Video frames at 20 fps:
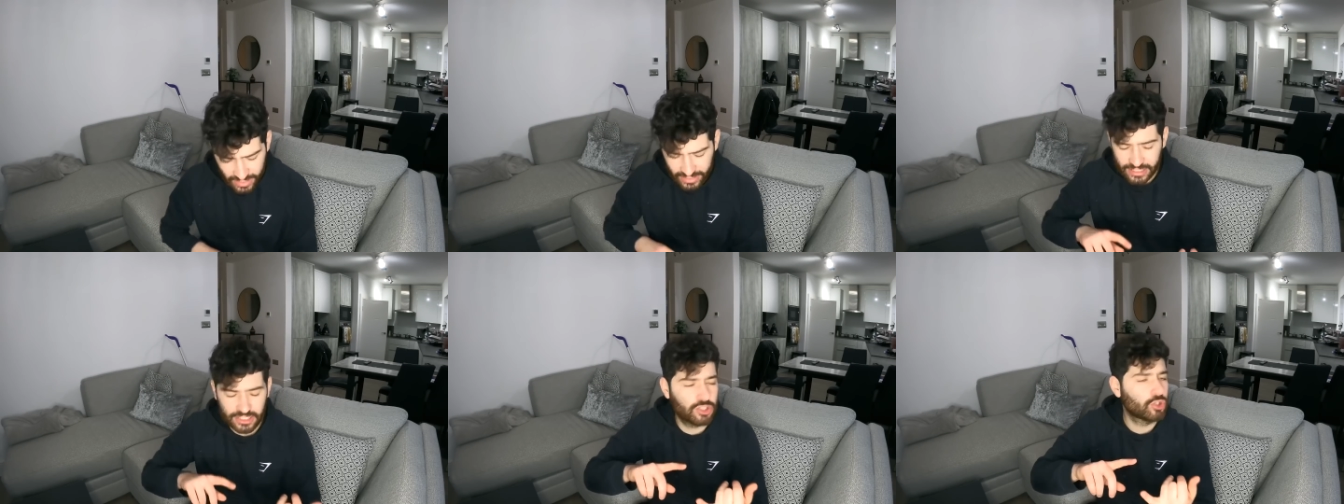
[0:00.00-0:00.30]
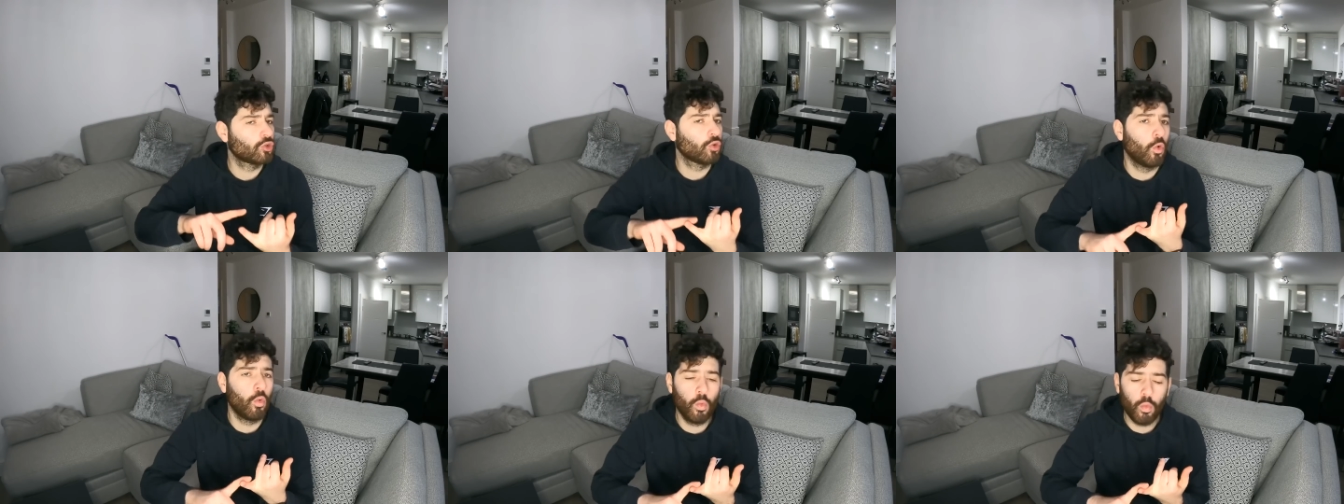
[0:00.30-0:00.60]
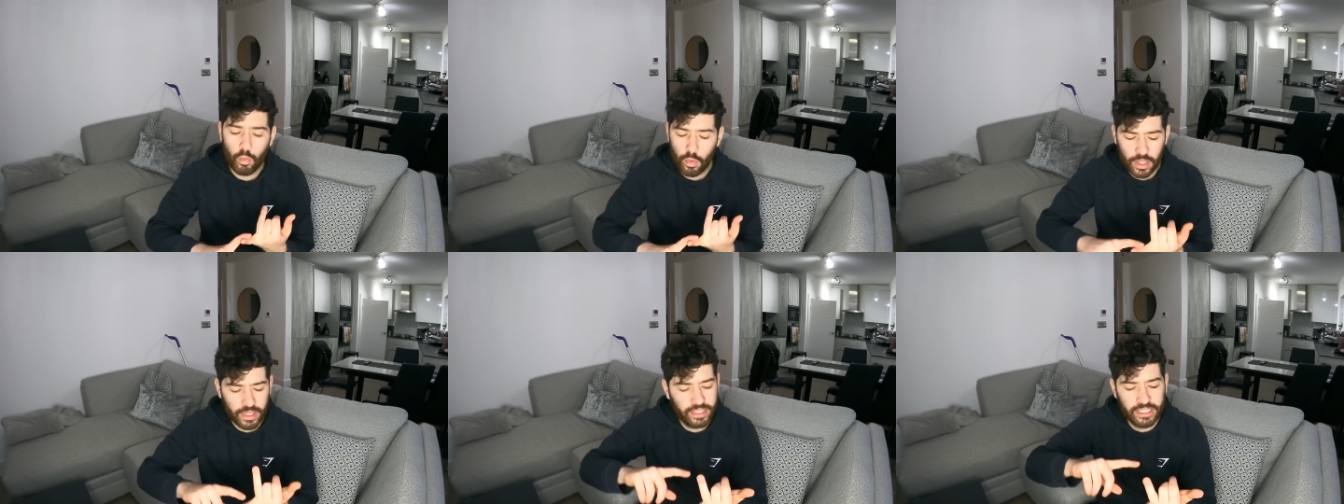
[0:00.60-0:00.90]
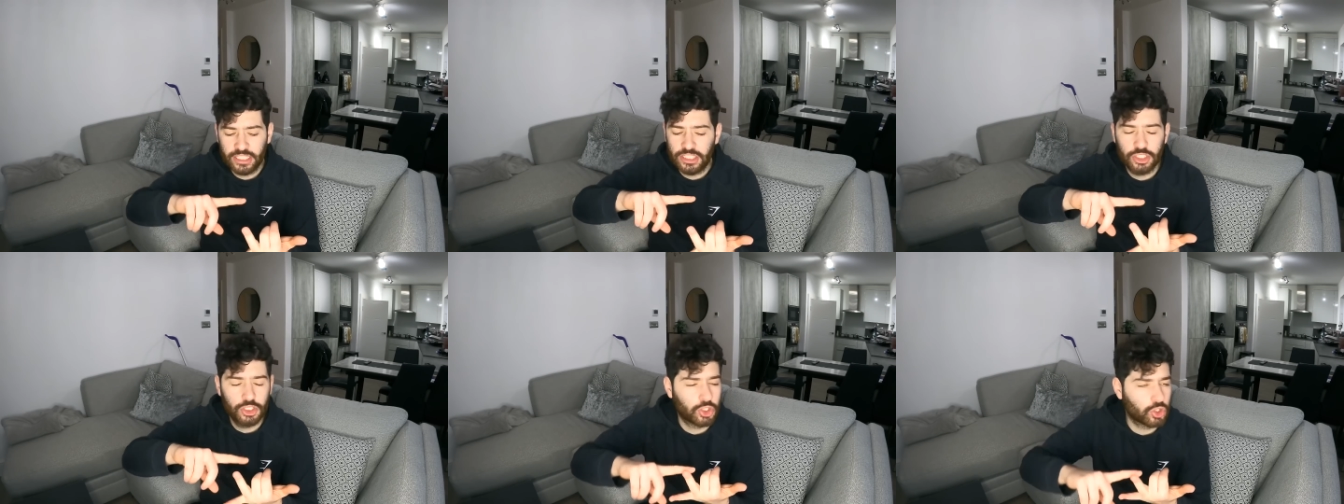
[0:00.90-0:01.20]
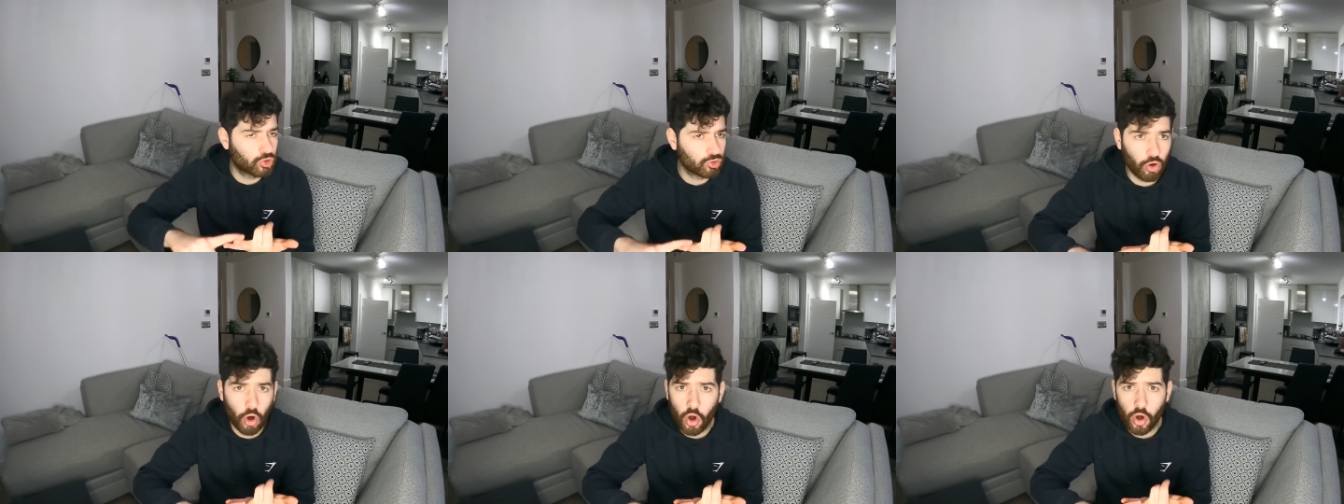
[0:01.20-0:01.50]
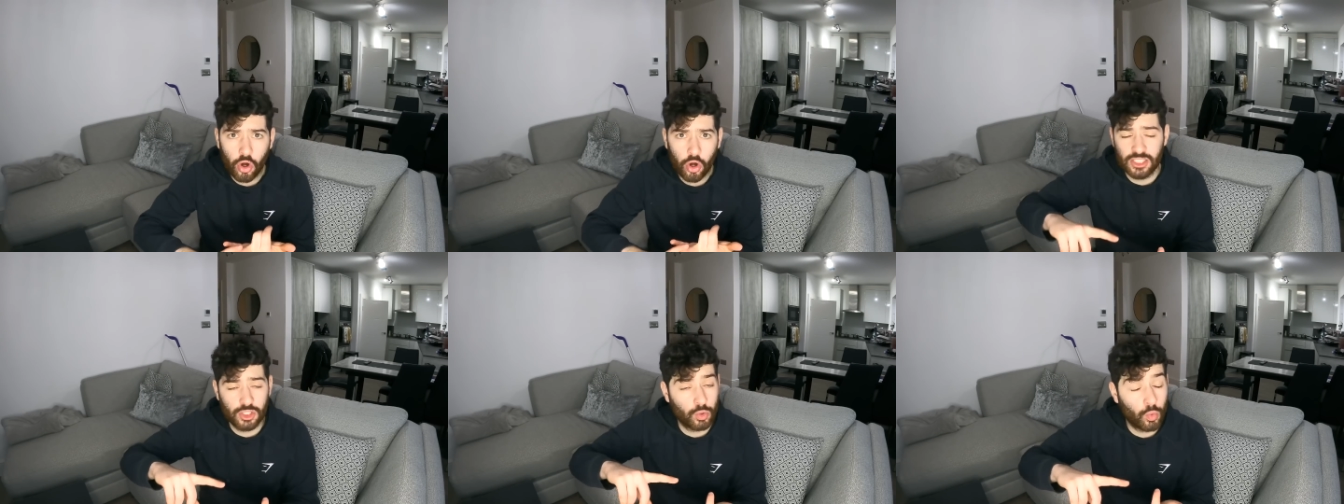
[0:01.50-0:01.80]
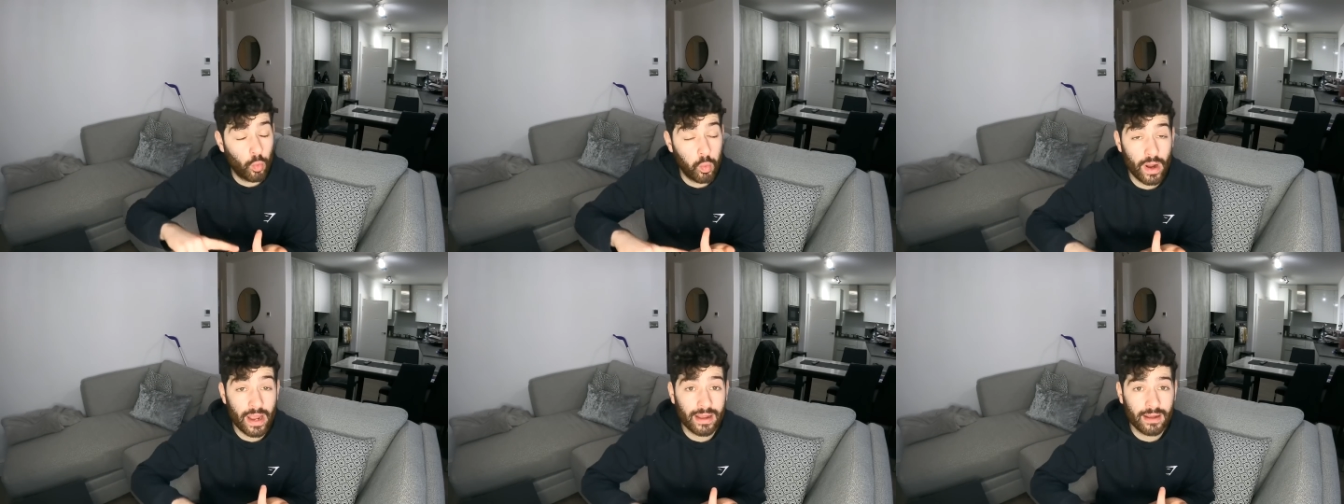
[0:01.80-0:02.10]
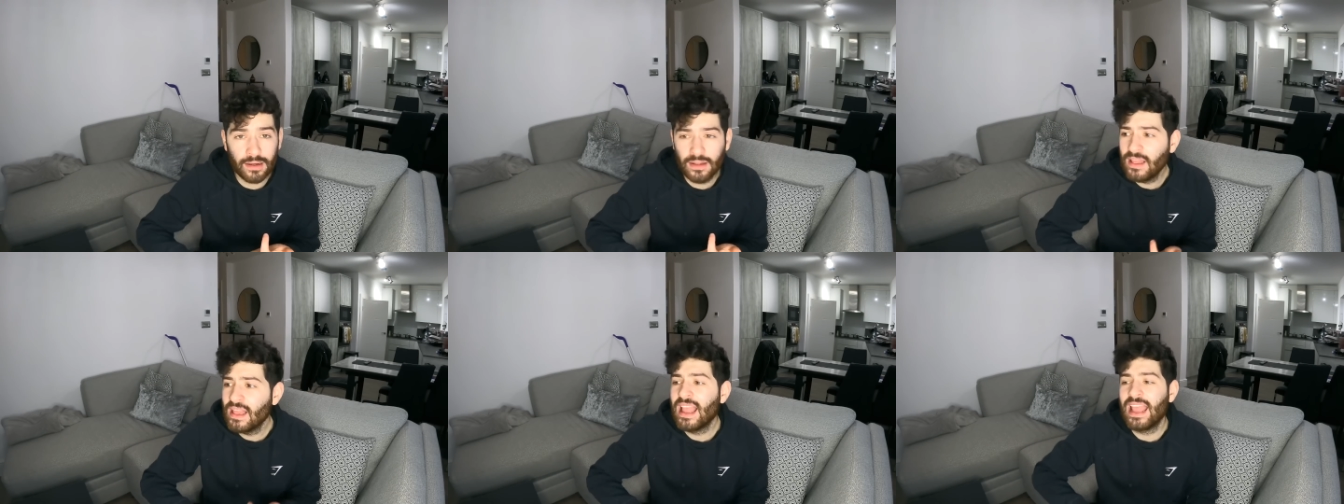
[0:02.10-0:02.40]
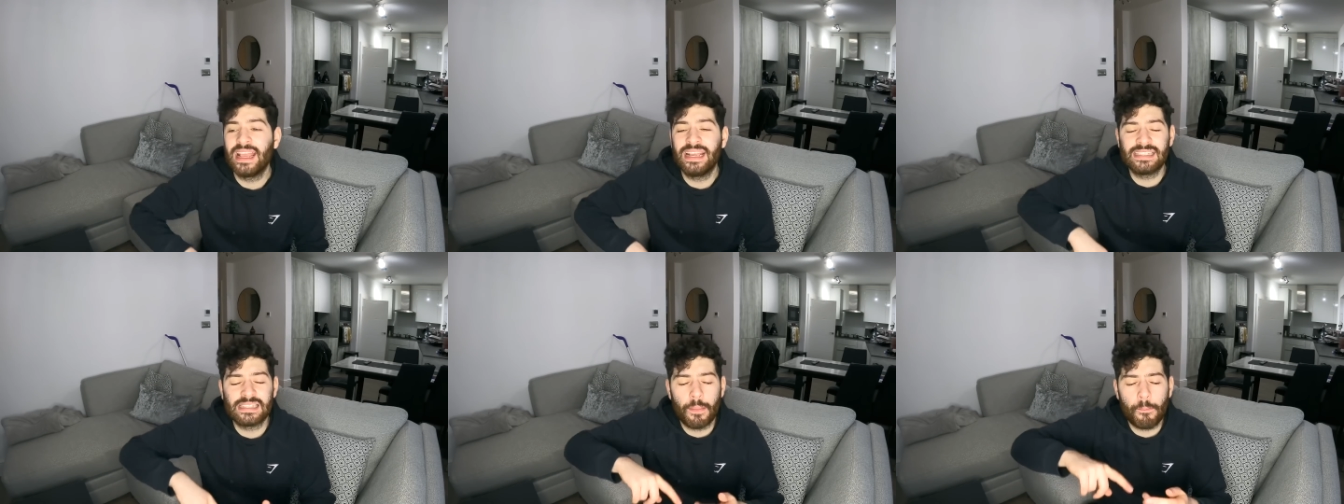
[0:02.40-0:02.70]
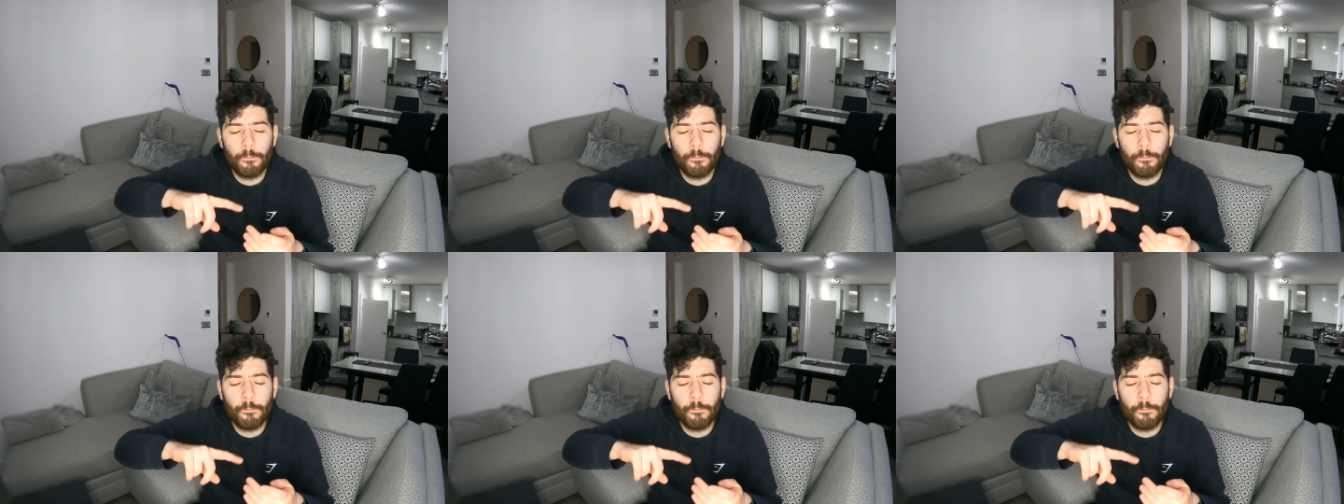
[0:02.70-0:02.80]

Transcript: He's tall, he's strong, he's quick. His